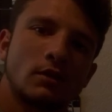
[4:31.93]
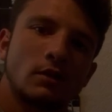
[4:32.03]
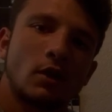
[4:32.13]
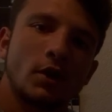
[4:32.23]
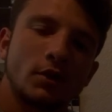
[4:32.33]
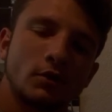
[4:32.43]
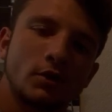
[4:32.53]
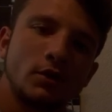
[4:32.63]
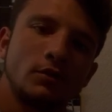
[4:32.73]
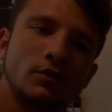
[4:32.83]
audio
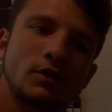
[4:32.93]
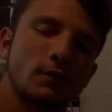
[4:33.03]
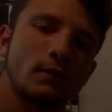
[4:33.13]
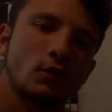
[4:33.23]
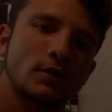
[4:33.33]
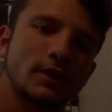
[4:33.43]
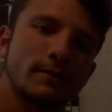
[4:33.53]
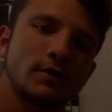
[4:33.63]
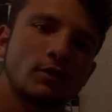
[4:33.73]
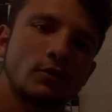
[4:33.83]
cues, force them
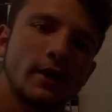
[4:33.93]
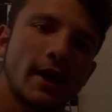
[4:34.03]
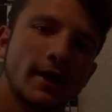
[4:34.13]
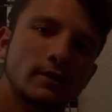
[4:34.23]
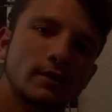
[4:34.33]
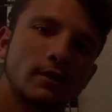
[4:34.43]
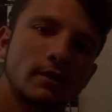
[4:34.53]
to react